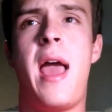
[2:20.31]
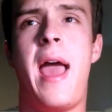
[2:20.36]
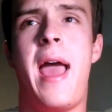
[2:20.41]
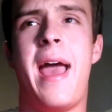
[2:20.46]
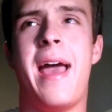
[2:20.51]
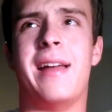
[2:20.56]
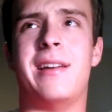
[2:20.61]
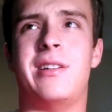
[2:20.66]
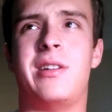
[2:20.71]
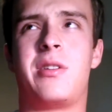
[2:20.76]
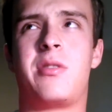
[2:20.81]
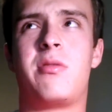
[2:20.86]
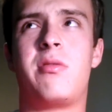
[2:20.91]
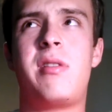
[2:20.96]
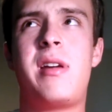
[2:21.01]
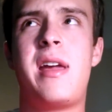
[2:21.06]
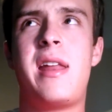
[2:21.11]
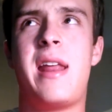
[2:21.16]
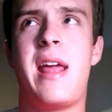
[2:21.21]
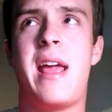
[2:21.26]
And to
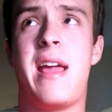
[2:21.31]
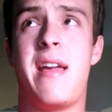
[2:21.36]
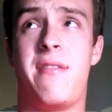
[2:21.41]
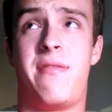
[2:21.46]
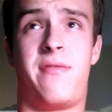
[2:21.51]
create a